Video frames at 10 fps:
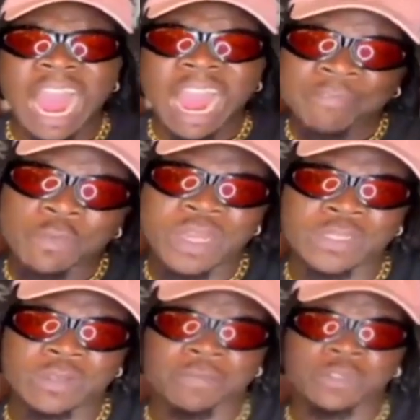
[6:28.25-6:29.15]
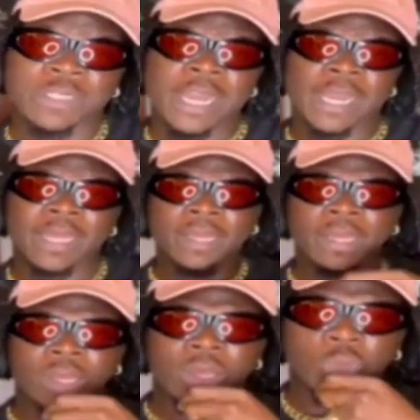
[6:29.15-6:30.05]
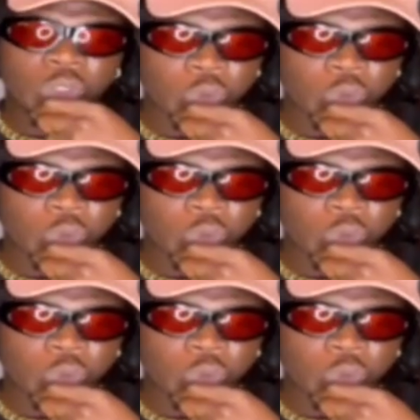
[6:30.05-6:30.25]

Afrobeats of today, which would